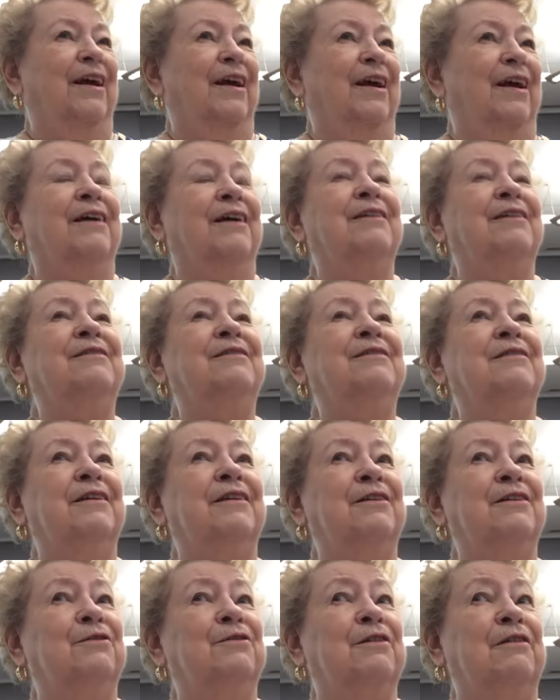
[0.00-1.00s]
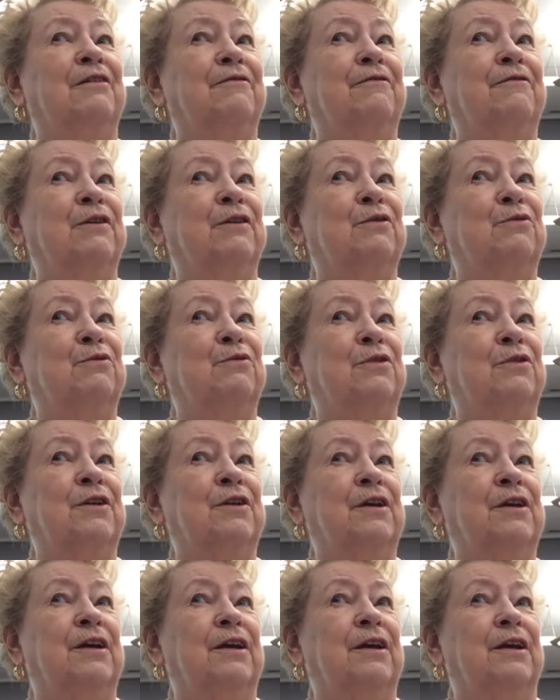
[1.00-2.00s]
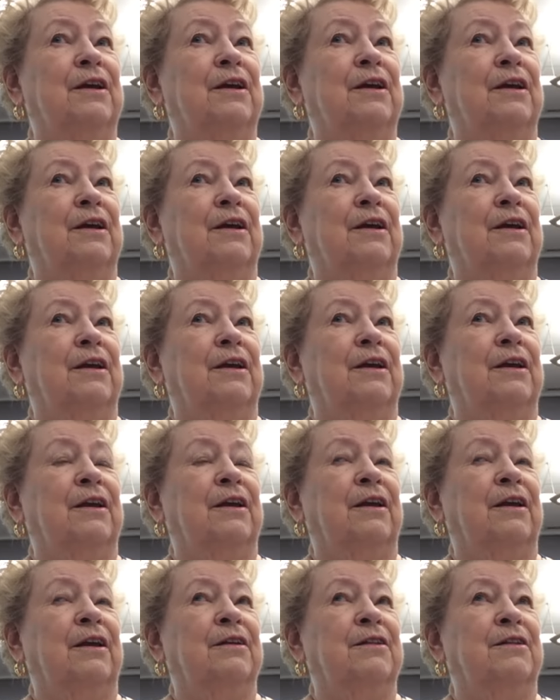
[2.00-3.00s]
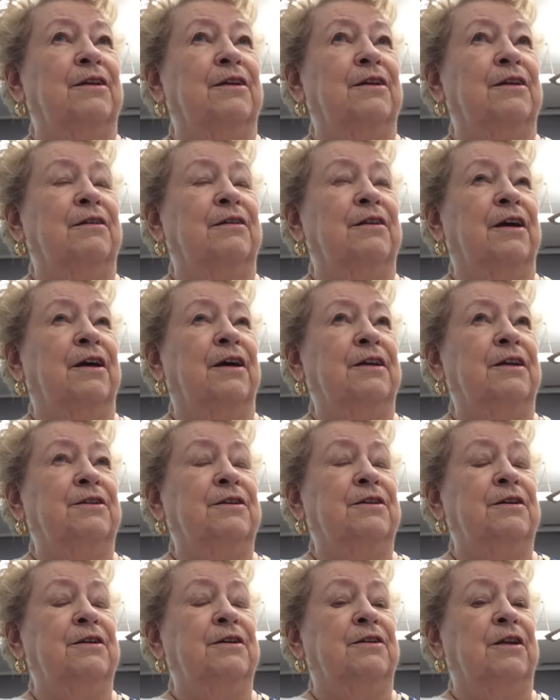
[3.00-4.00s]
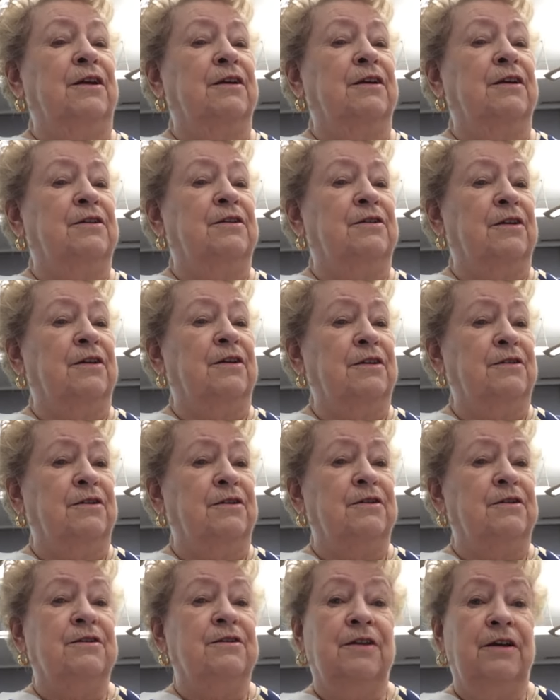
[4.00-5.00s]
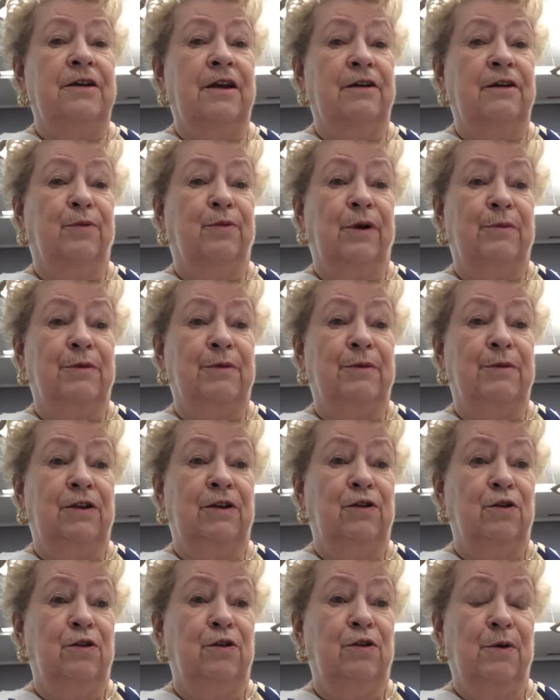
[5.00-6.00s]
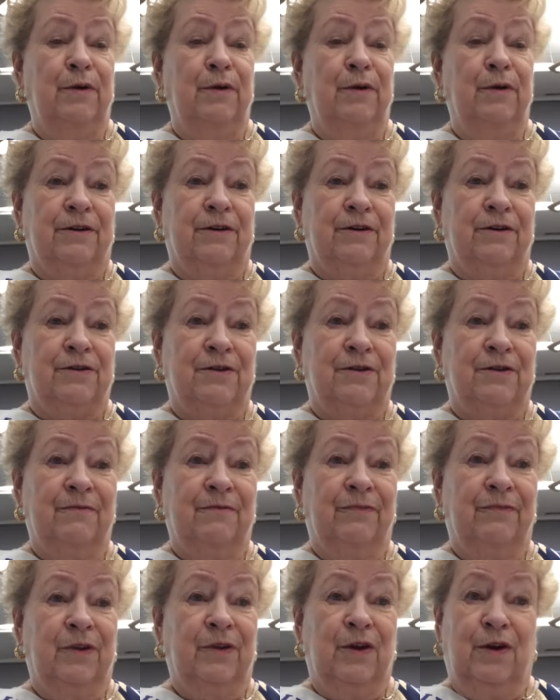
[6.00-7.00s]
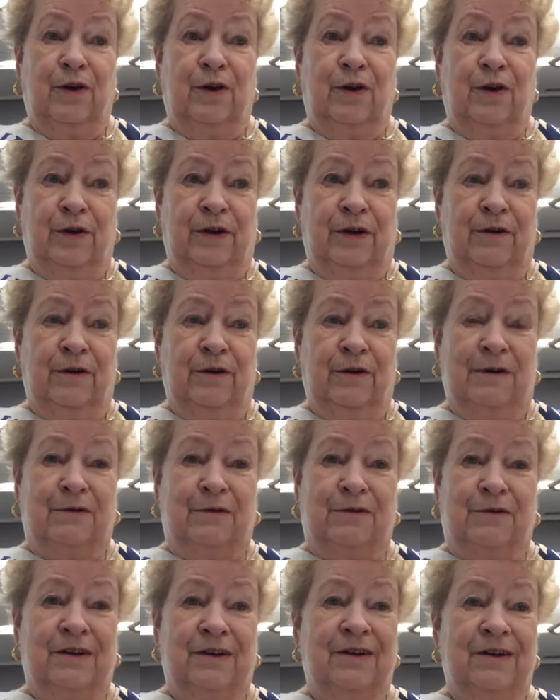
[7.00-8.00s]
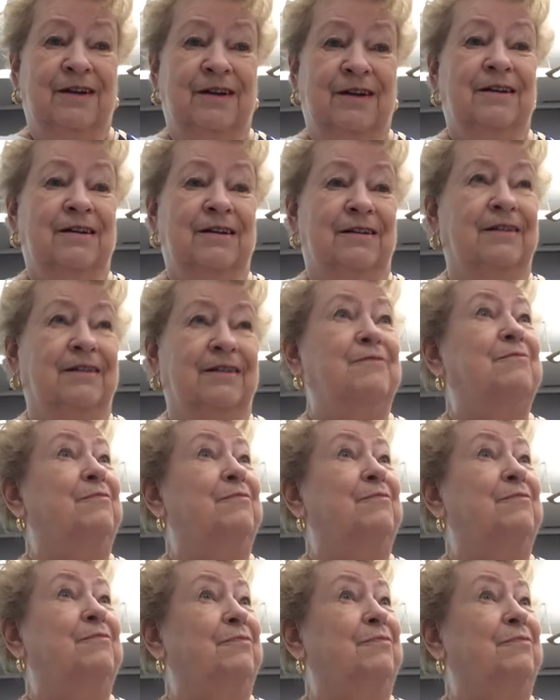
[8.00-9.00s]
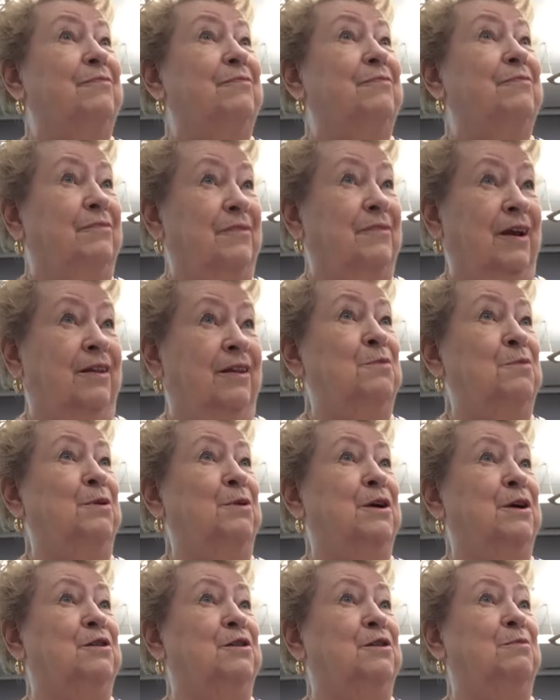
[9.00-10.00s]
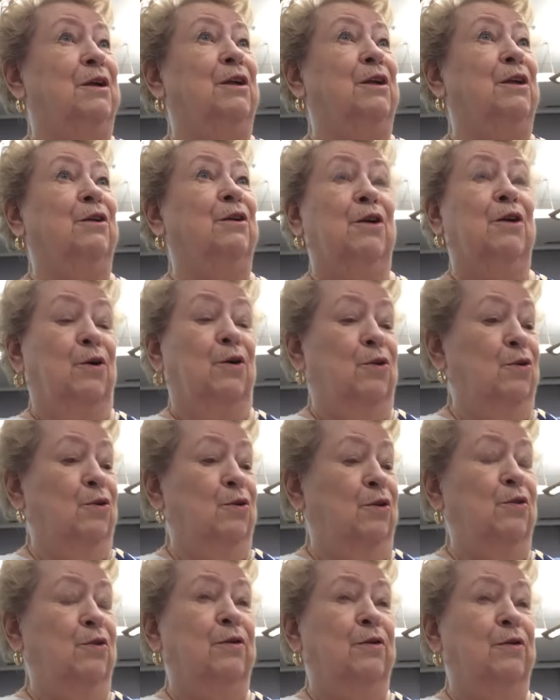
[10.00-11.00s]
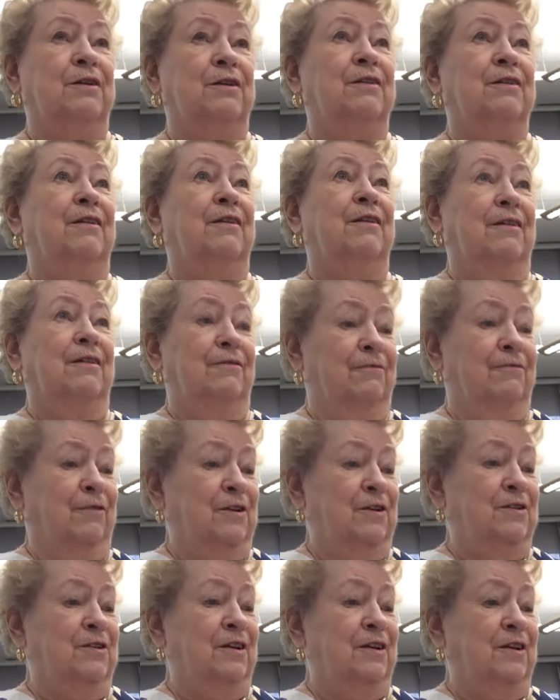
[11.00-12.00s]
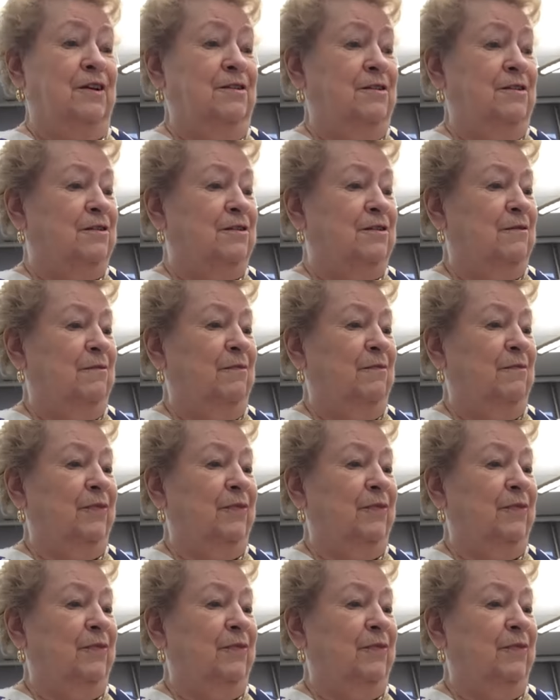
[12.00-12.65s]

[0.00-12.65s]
And later I found in the 1910 census, they had women enumerators going around. And that surprised me. Who knew it for the census?